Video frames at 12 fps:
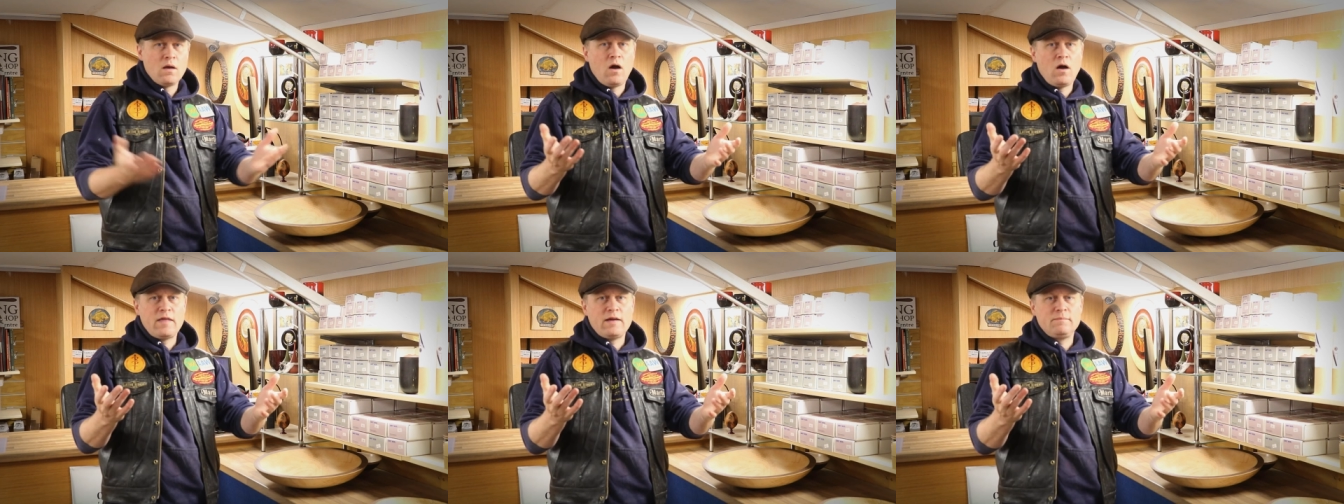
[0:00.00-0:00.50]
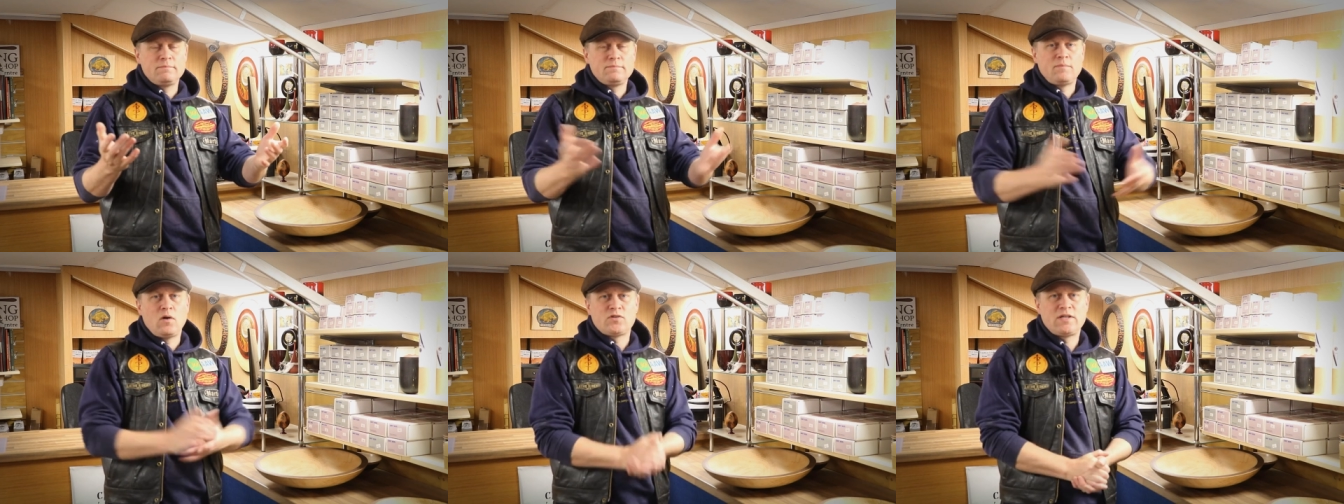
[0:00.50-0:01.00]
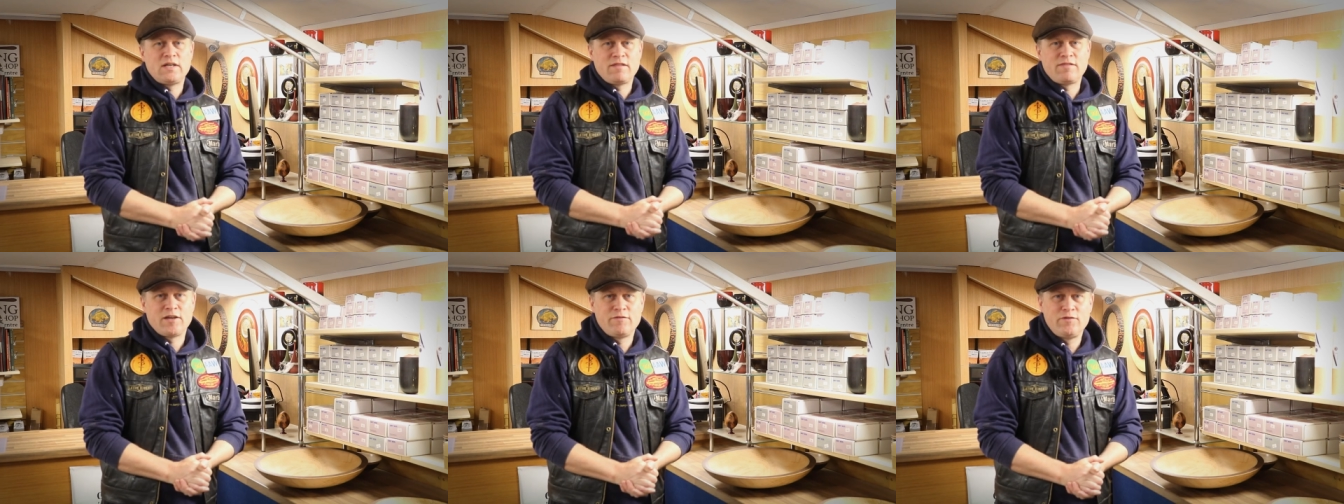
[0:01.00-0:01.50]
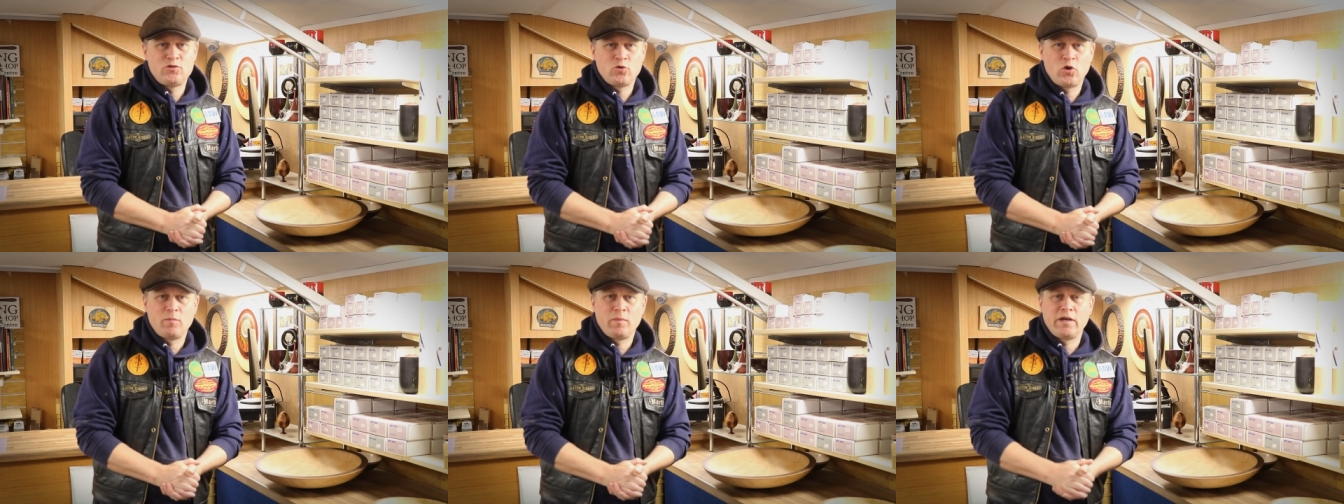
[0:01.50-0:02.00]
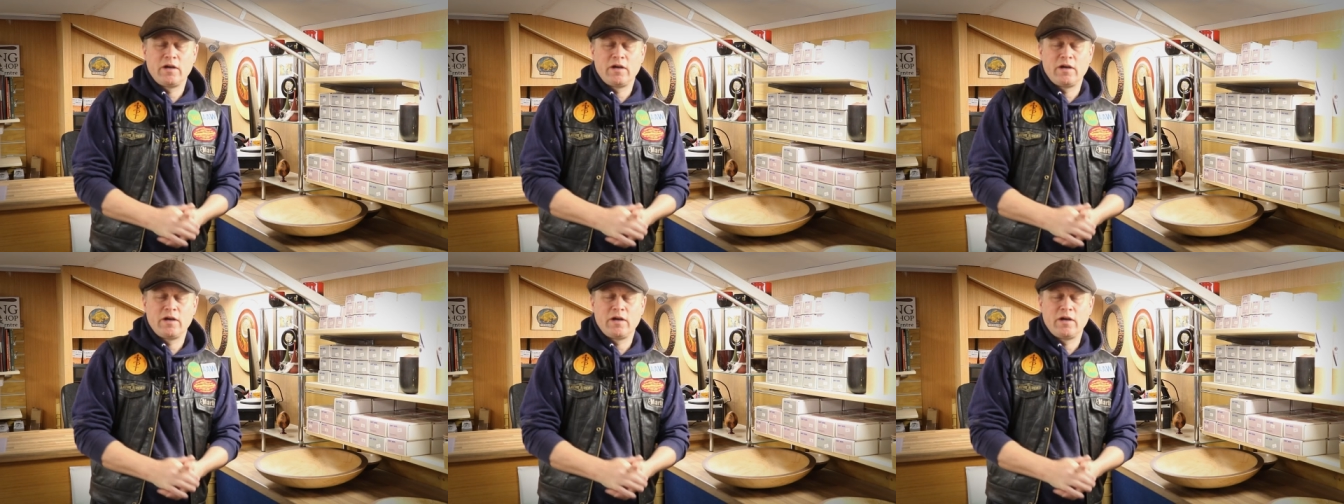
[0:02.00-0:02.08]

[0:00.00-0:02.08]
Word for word: Hi there, Martin here. Thank you for joining me.